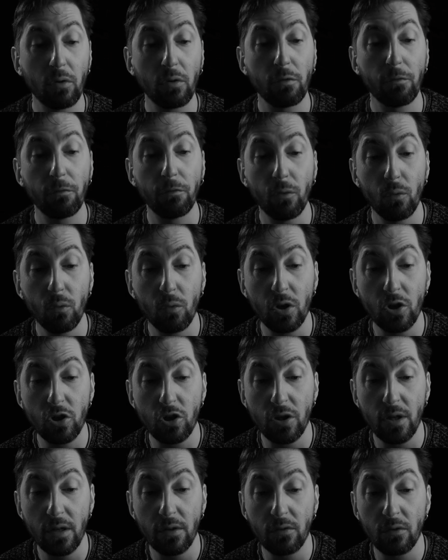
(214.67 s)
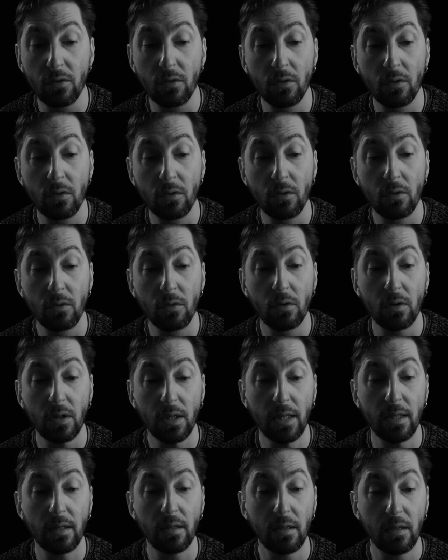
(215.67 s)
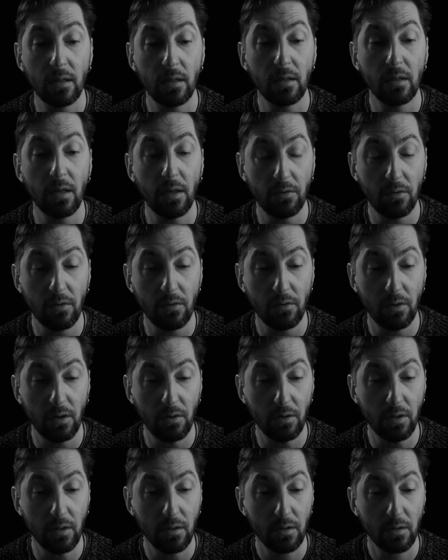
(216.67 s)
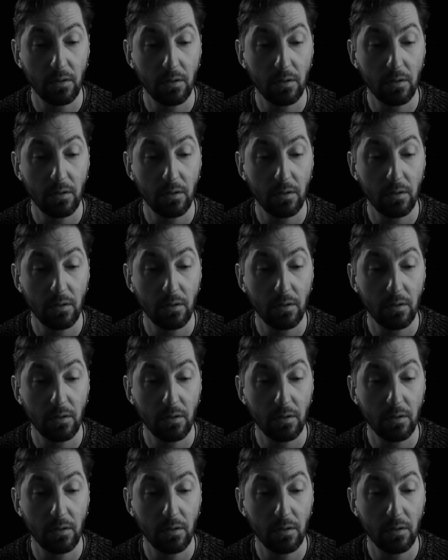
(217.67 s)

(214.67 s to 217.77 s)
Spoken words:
foolishness and unnecessary.